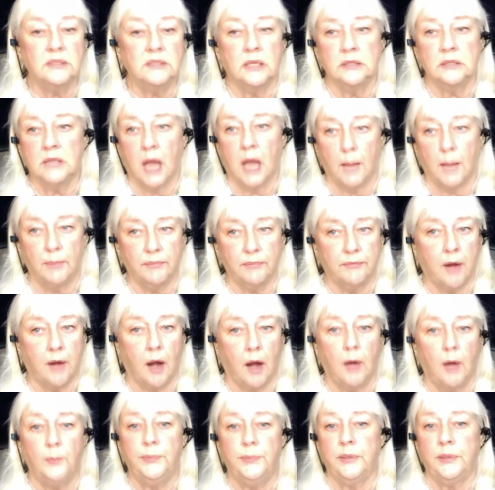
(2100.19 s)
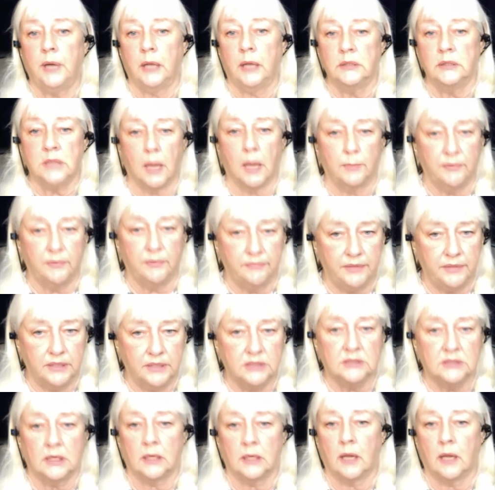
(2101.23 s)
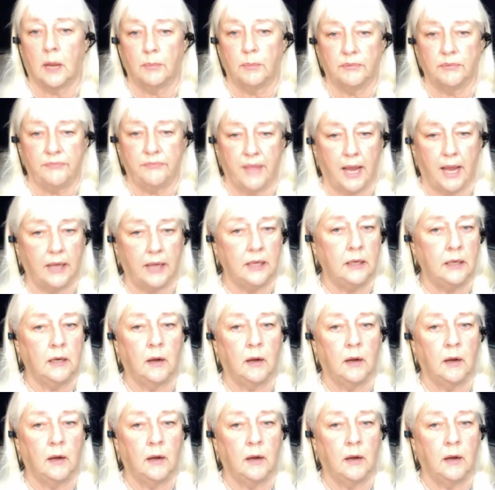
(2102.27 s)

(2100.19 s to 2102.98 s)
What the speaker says: on top of carpet, on top of this, on top of that,